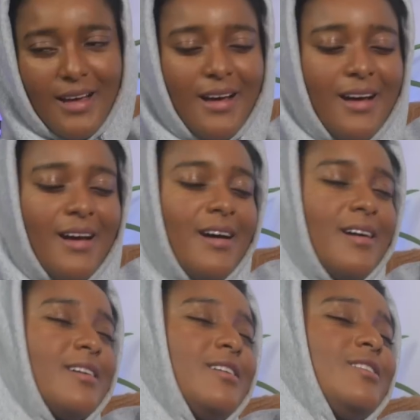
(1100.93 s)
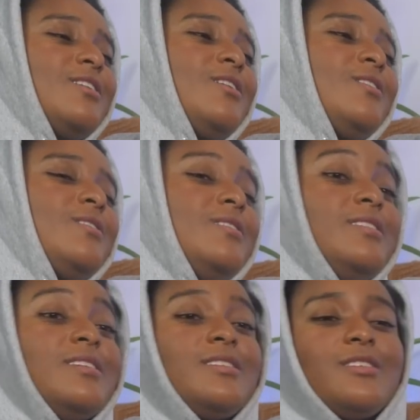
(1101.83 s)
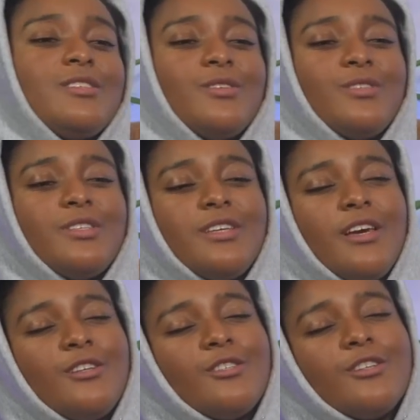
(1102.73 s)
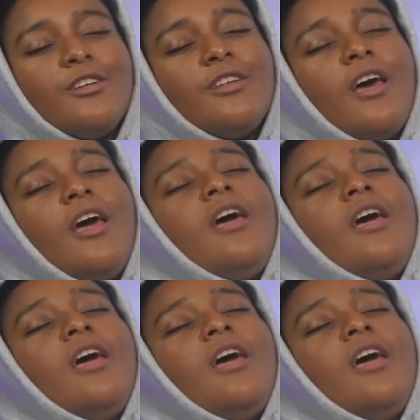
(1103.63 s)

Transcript: Ah, good old disassociation.